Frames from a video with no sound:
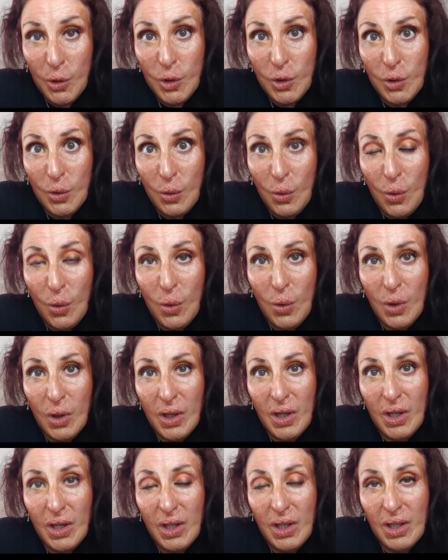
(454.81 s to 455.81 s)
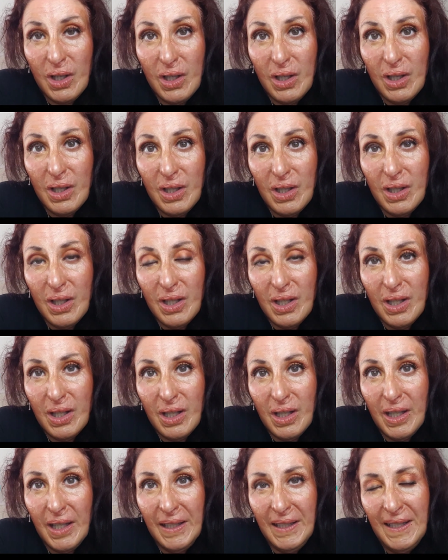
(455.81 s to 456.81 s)
So
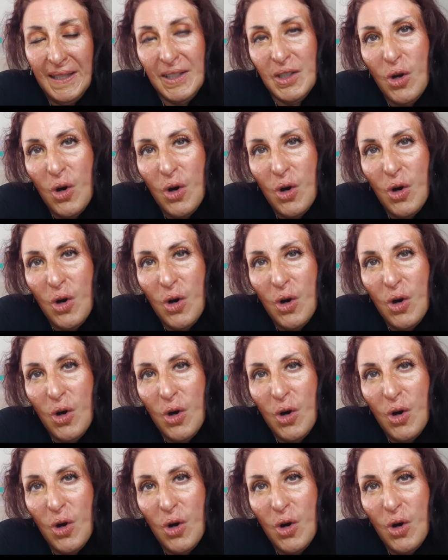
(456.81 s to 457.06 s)
it